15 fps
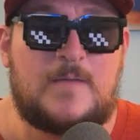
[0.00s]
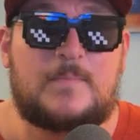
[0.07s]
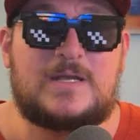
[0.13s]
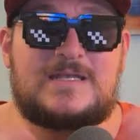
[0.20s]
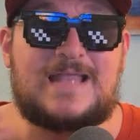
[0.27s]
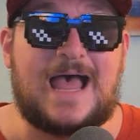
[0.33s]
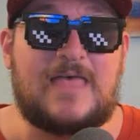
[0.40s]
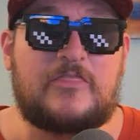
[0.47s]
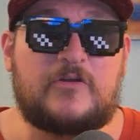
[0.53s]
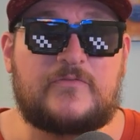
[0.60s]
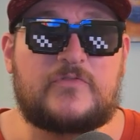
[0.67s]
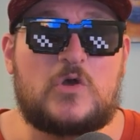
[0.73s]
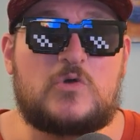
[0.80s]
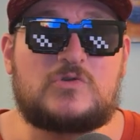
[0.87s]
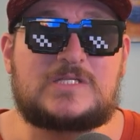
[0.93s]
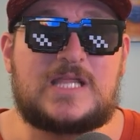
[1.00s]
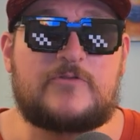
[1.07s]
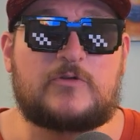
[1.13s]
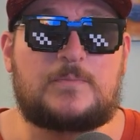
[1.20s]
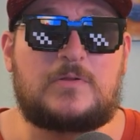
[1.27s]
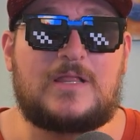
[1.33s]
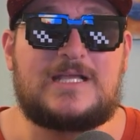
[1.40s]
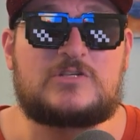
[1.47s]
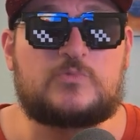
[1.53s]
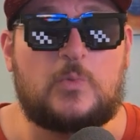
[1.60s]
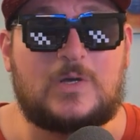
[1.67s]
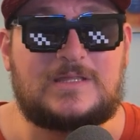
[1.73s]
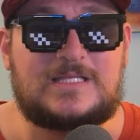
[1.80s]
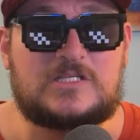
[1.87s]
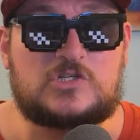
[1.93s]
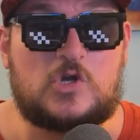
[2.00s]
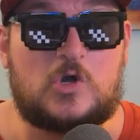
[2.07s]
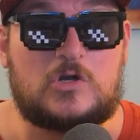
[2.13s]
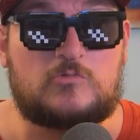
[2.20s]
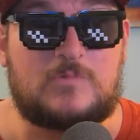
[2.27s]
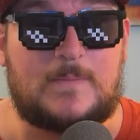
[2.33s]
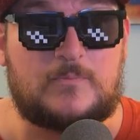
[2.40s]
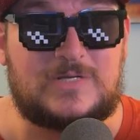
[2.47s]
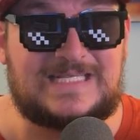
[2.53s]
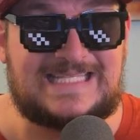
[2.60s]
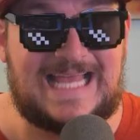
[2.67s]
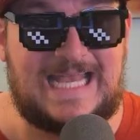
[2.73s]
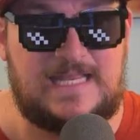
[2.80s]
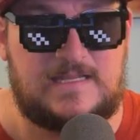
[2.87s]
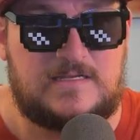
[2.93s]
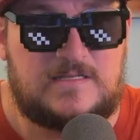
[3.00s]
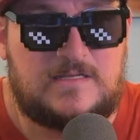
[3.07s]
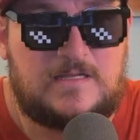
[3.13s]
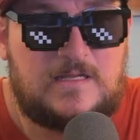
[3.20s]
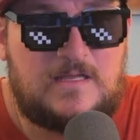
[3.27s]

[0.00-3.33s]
But neither of those can replace what this card represented.